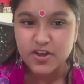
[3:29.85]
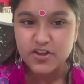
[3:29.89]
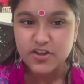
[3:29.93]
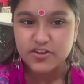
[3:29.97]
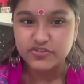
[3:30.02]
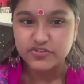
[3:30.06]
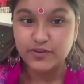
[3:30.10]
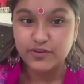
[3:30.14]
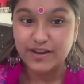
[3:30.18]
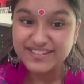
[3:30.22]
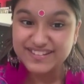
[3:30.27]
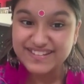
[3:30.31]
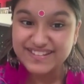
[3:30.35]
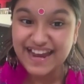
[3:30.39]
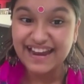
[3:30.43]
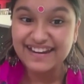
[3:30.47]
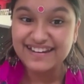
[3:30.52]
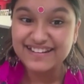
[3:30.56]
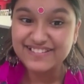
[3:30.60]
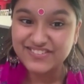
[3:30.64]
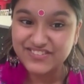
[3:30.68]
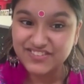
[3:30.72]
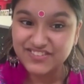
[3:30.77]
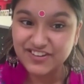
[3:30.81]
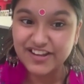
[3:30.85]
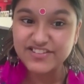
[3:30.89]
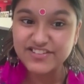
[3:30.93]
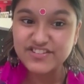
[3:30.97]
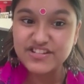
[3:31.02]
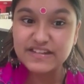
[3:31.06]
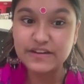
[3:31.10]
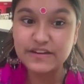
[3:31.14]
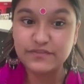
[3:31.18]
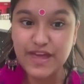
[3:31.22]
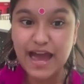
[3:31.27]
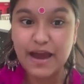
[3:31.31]
So I started
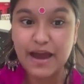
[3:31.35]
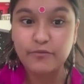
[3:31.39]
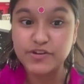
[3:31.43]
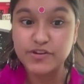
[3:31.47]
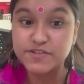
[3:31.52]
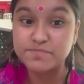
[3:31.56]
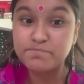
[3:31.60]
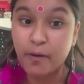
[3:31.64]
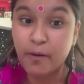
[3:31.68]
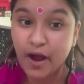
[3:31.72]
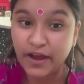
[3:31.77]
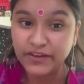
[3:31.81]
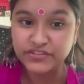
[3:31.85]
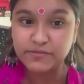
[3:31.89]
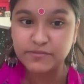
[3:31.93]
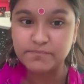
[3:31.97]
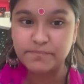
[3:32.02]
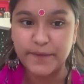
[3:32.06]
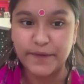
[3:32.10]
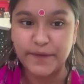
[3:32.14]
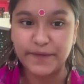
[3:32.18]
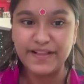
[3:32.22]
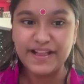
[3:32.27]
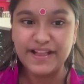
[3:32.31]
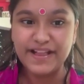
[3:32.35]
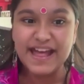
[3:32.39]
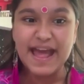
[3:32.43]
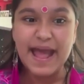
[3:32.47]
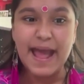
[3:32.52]
searching if that was possible.